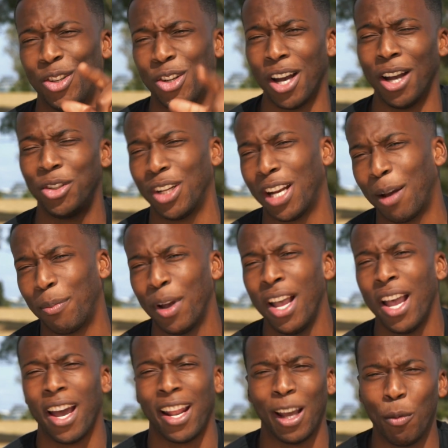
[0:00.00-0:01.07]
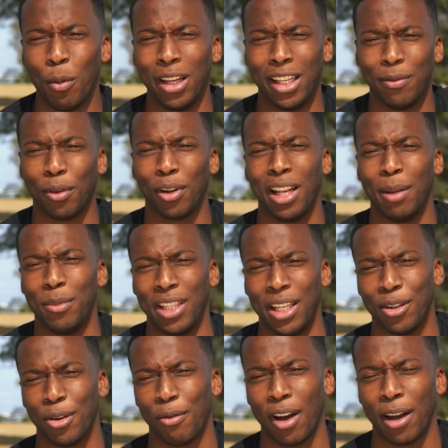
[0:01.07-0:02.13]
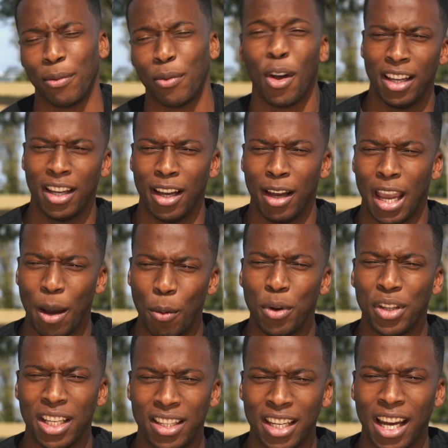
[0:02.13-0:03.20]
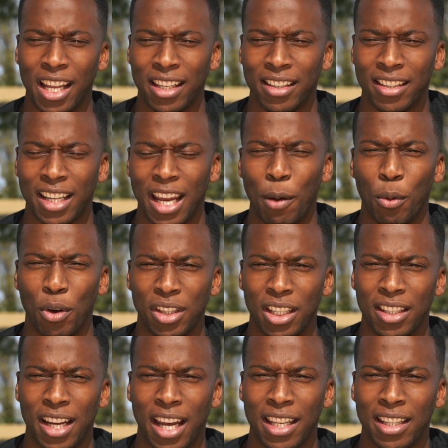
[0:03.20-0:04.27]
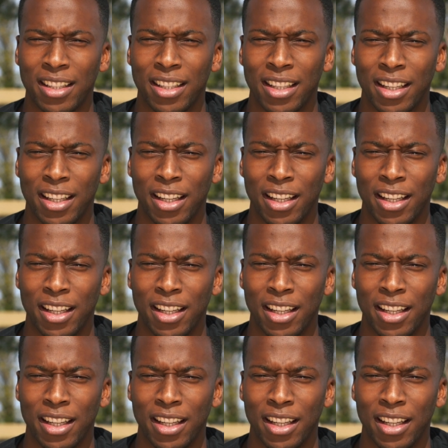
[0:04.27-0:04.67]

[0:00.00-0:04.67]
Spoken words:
to charge it up, and I waited for the limousine to arrive. It was intense, it was intense.